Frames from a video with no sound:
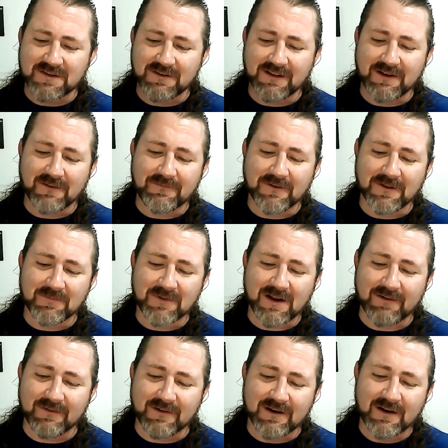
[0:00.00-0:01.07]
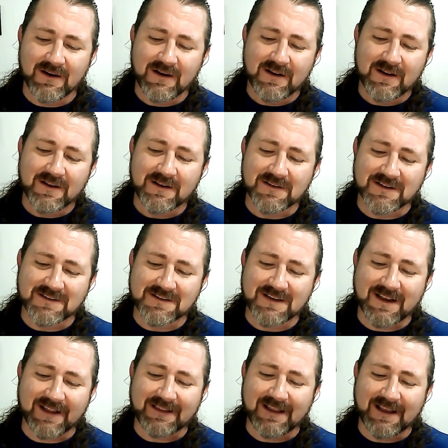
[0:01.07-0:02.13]
a little film cover because it's
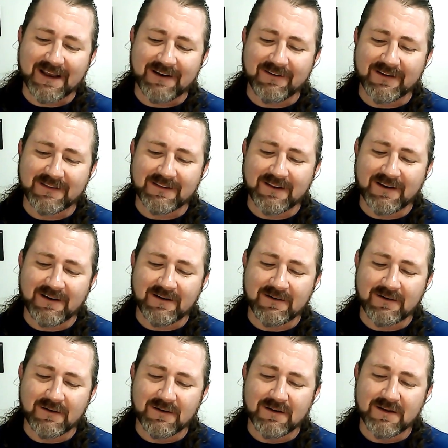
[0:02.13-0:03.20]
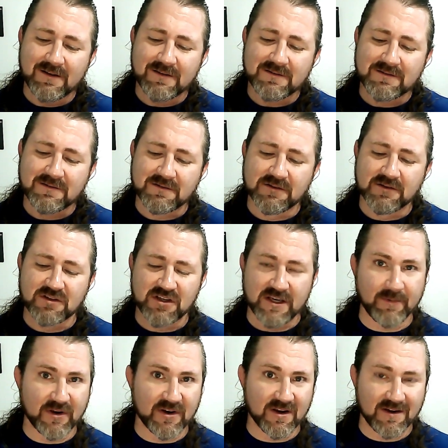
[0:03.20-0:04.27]
got that right there. Let's keep
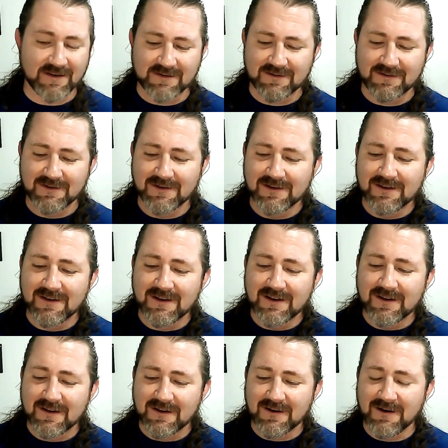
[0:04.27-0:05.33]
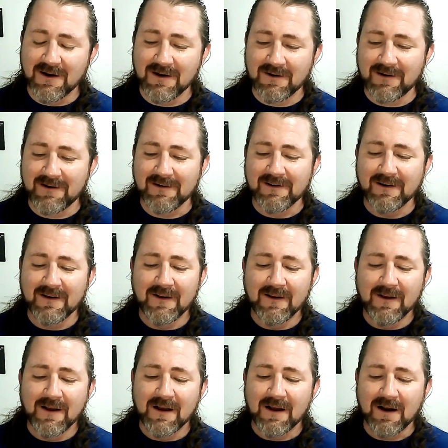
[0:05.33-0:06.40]
it nice.
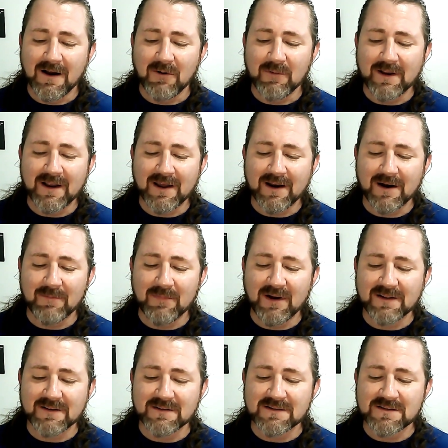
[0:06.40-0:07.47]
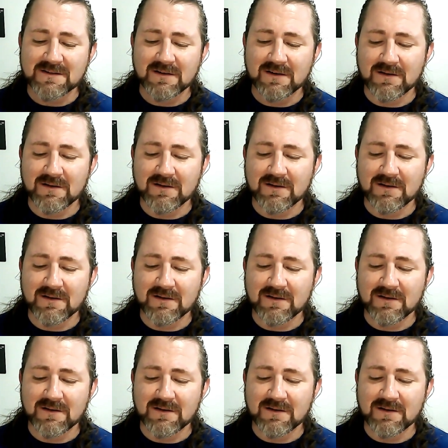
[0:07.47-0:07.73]
We got our buttons.